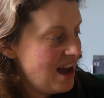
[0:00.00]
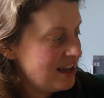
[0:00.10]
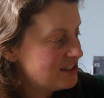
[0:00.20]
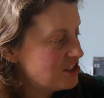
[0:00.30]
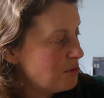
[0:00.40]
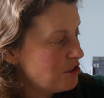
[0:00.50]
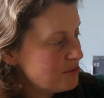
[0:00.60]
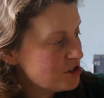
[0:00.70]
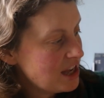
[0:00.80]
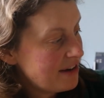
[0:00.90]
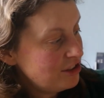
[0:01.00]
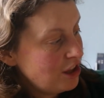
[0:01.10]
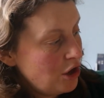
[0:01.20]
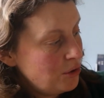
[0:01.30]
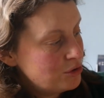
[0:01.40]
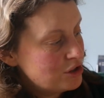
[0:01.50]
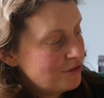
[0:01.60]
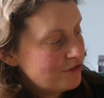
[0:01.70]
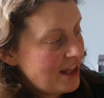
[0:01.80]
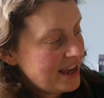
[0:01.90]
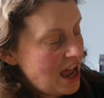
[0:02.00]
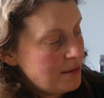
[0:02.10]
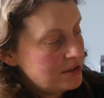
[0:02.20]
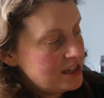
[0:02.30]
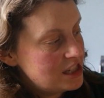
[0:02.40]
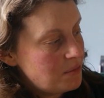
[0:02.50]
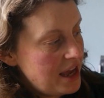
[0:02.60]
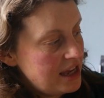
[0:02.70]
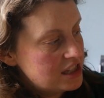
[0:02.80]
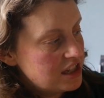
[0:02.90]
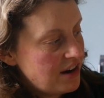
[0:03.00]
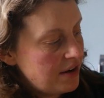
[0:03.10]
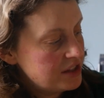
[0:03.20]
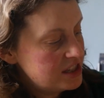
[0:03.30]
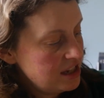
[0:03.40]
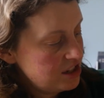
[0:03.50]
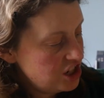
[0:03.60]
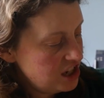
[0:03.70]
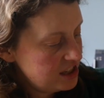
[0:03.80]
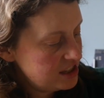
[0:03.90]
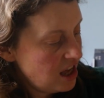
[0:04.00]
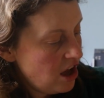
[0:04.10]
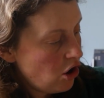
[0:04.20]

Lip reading: And some of them just have loads of like empty space around the stitches,